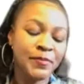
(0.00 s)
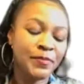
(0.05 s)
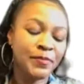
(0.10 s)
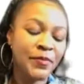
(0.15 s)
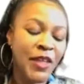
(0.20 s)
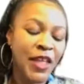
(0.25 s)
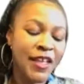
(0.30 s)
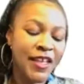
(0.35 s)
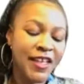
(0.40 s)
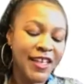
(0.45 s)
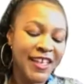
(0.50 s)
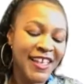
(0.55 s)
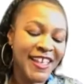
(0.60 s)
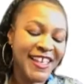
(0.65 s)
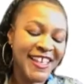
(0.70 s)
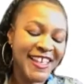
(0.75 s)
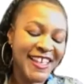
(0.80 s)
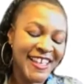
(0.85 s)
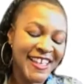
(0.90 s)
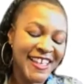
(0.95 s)
to me was the
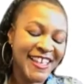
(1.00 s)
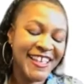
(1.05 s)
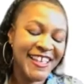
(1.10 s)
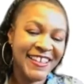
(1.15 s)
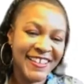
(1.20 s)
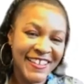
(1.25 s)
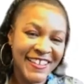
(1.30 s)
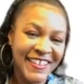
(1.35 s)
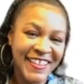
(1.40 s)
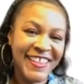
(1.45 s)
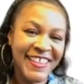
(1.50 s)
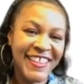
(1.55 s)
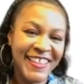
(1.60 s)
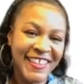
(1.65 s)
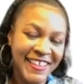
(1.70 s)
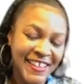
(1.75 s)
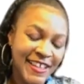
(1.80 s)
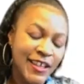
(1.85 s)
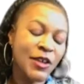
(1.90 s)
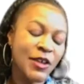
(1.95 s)
biggest challenge
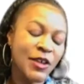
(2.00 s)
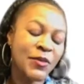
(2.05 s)
because